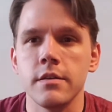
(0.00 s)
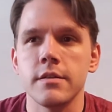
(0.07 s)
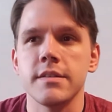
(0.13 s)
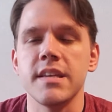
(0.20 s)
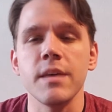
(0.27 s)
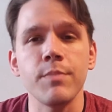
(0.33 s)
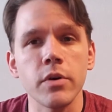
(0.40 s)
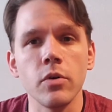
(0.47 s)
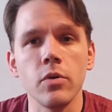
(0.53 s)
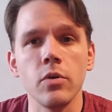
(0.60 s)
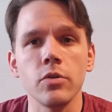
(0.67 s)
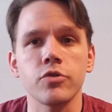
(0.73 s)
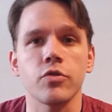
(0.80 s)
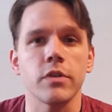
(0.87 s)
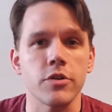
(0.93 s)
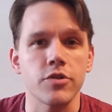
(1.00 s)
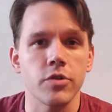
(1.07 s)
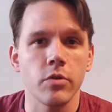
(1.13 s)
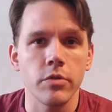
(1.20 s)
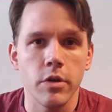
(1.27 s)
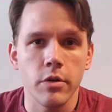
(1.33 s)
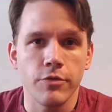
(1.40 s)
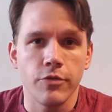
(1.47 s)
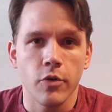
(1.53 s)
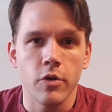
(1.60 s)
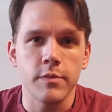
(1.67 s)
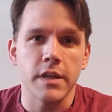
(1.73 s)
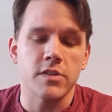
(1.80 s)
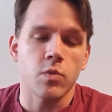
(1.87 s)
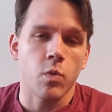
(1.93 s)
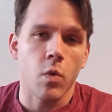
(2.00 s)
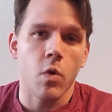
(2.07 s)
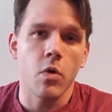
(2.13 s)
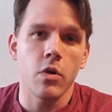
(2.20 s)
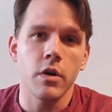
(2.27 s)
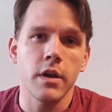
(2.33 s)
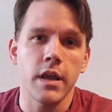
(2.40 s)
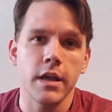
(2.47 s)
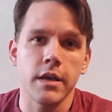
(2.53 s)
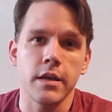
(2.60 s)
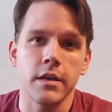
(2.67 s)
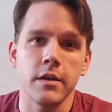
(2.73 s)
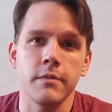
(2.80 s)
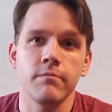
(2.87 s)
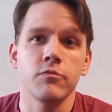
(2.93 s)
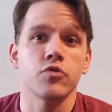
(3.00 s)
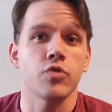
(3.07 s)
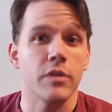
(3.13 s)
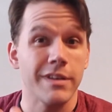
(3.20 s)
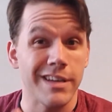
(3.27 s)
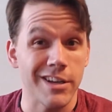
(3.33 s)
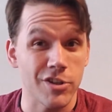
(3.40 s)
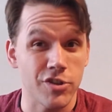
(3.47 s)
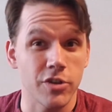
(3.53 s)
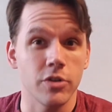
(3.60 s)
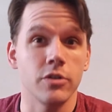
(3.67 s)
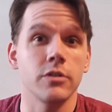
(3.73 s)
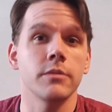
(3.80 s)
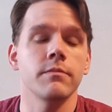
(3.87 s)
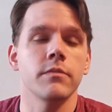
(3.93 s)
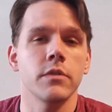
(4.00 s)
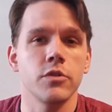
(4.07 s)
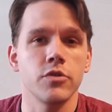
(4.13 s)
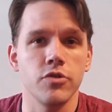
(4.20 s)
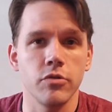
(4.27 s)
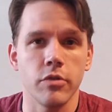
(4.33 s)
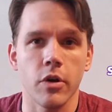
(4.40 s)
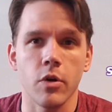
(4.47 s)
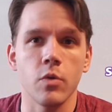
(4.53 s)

typical traditional uniform that's worn in traditional judo,